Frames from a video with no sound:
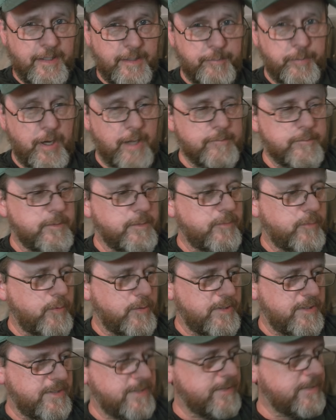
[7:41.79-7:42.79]
The problem, of
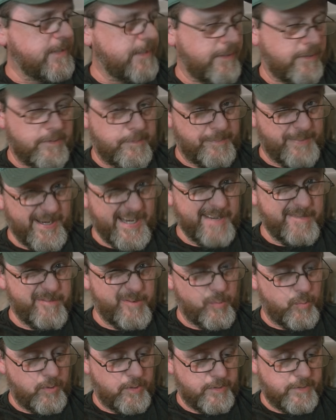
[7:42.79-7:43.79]
course, is getting the
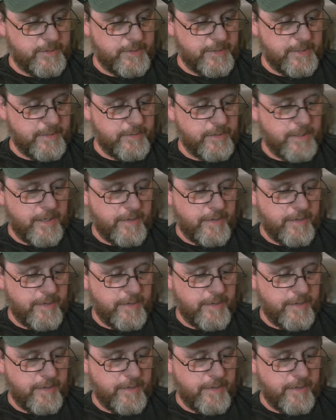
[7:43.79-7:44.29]
paperwork together.